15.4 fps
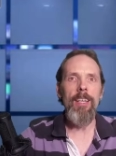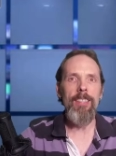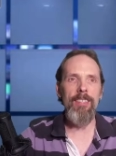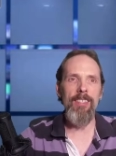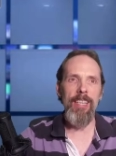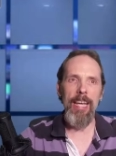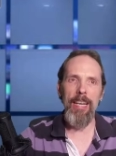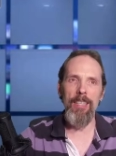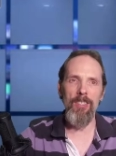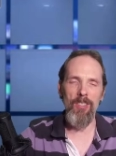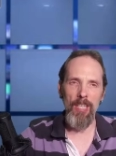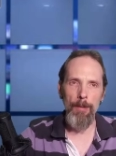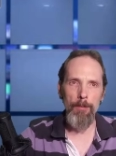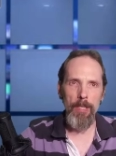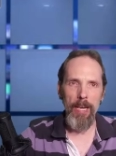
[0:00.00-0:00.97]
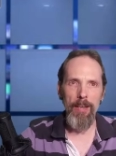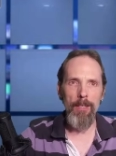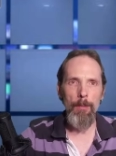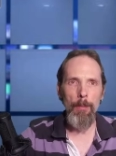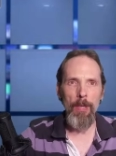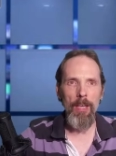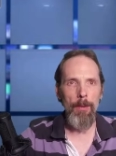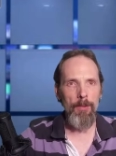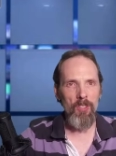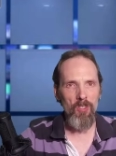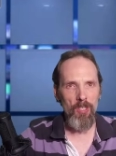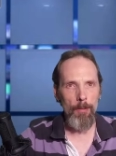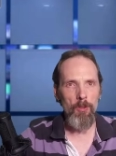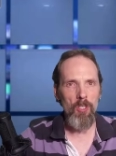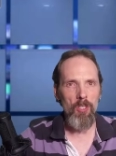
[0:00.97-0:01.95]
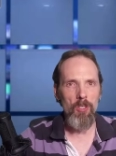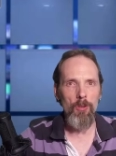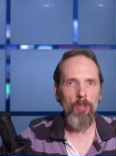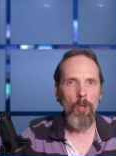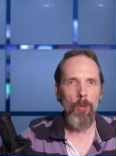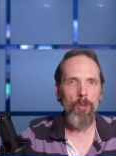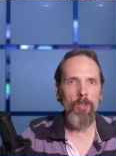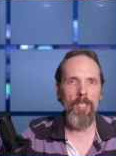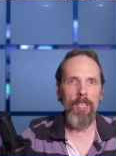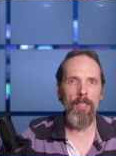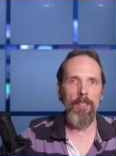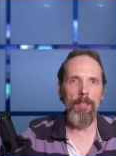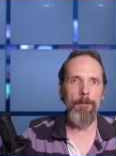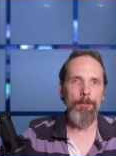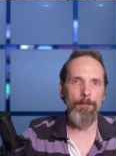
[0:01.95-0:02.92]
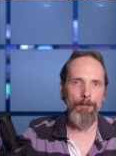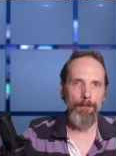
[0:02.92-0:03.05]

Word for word: decided to step down and become a substitute goaltender.